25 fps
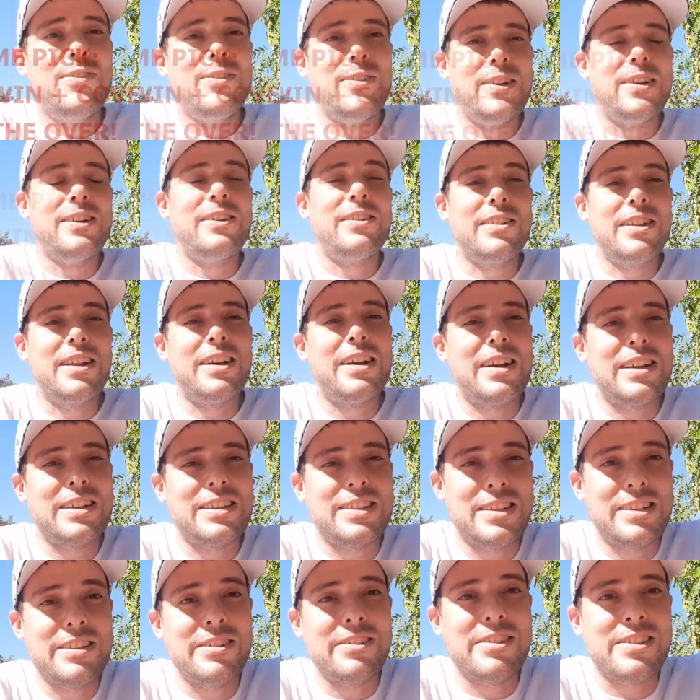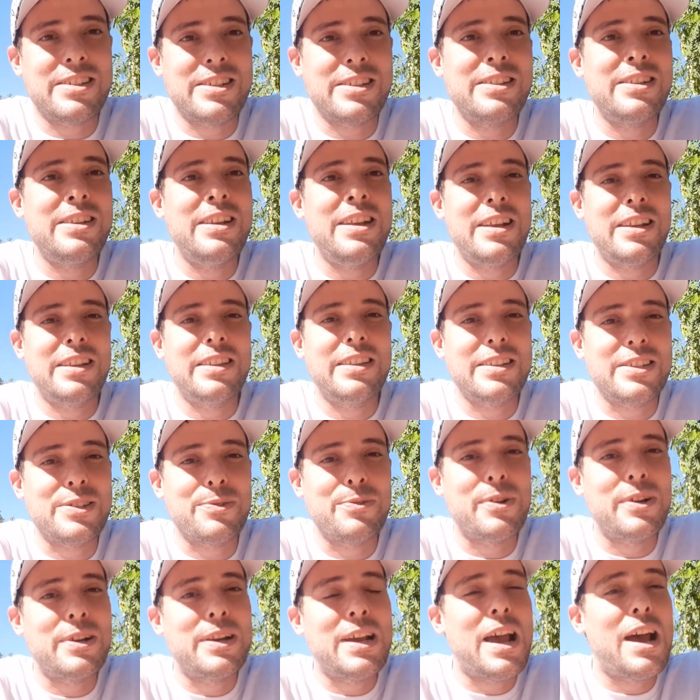will uh, still sneak
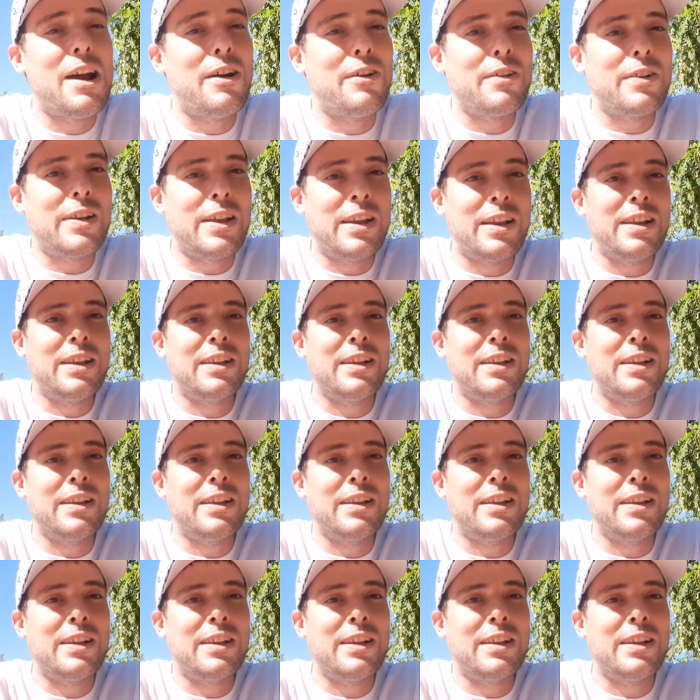this one out,